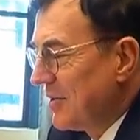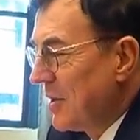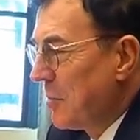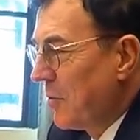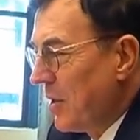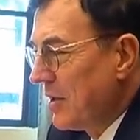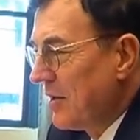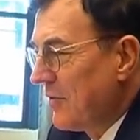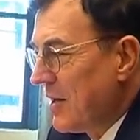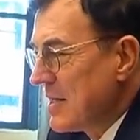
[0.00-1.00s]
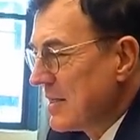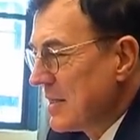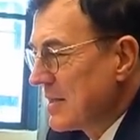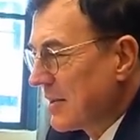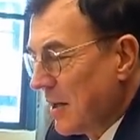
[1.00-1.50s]
Number one advice
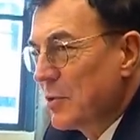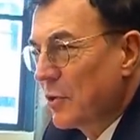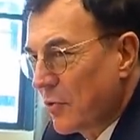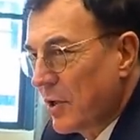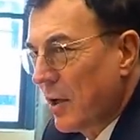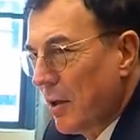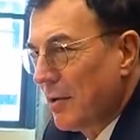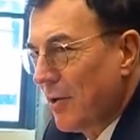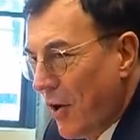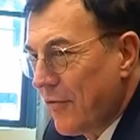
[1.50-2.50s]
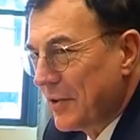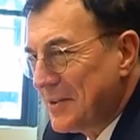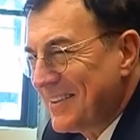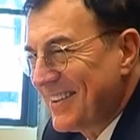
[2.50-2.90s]
is come to Korea often,